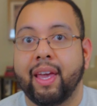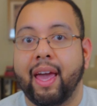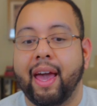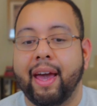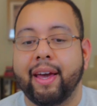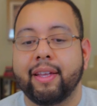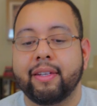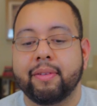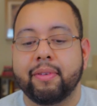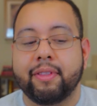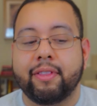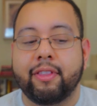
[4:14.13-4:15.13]
And
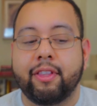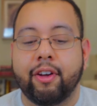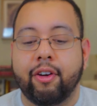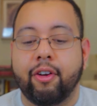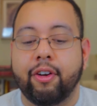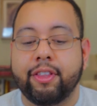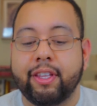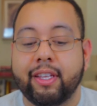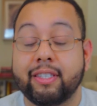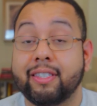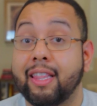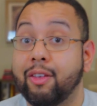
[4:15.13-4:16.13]
the
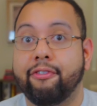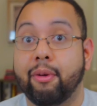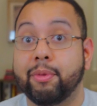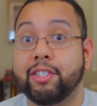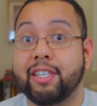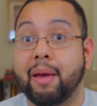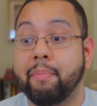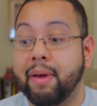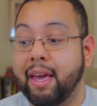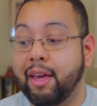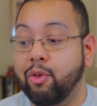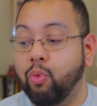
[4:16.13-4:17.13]
earthiness from the
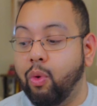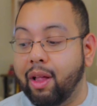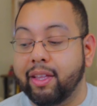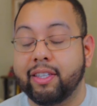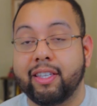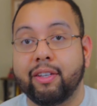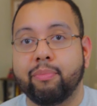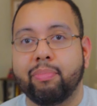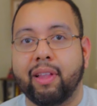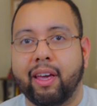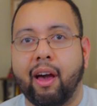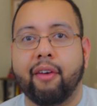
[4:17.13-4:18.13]
champagne, while it did
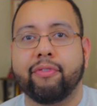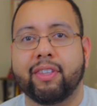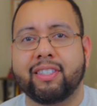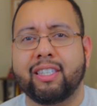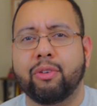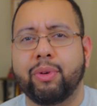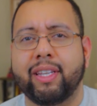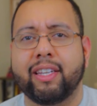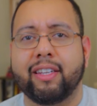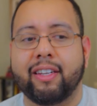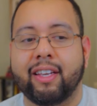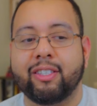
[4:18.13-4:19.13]
play off the seaweed
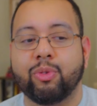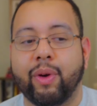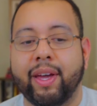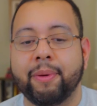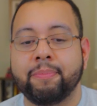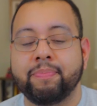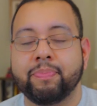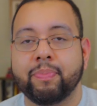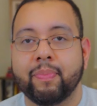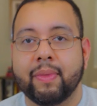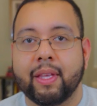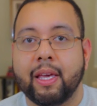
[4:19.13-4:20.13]
in a nice way,
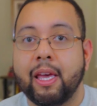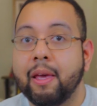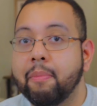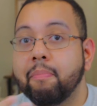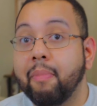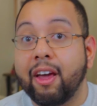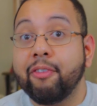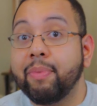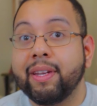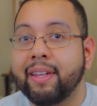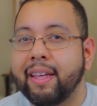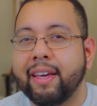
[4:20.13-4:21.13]
might have
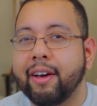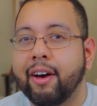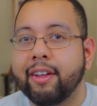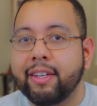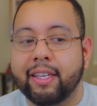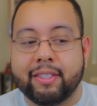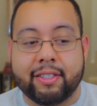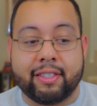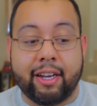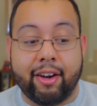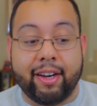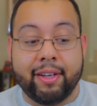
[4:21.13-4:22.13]
been
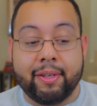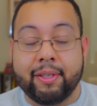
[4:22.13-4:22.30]
unnecessary.